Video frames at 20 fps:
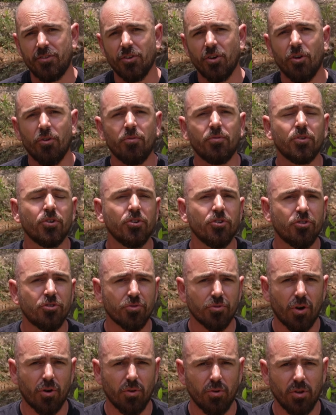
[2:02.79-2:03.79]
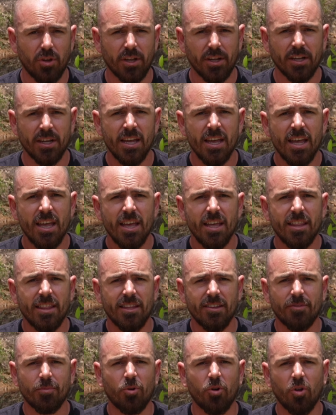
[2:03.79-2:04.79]
of controlling
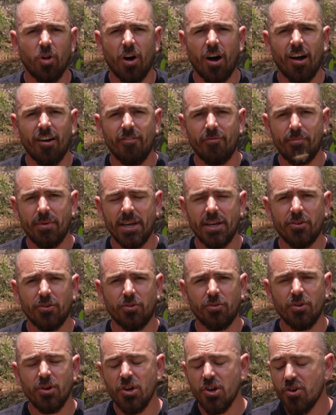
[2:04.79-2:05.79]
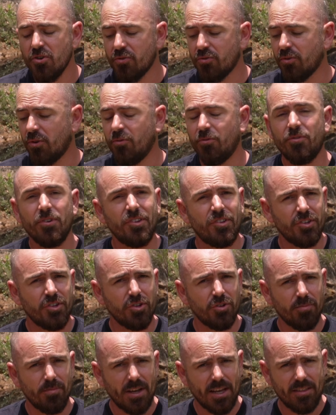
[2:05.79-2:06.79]
the small hive beetle, from
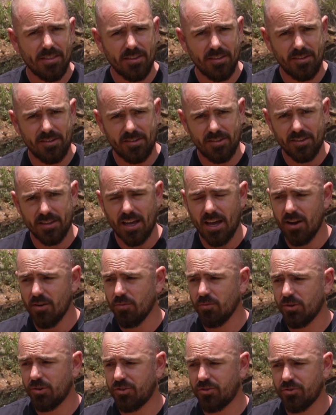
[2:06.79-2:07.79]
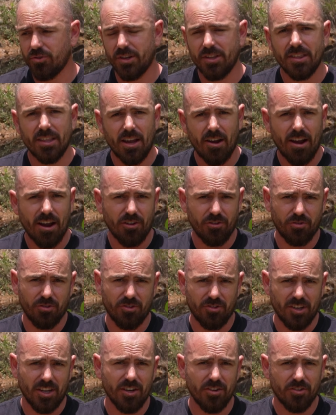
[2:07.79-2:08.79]
physical methods that restrict their
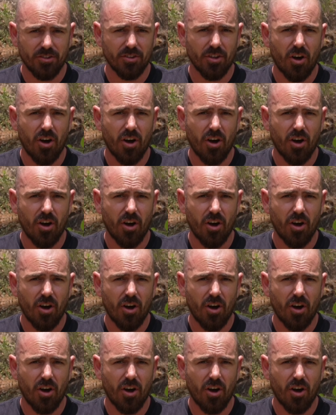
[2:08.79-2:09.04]
entrance into the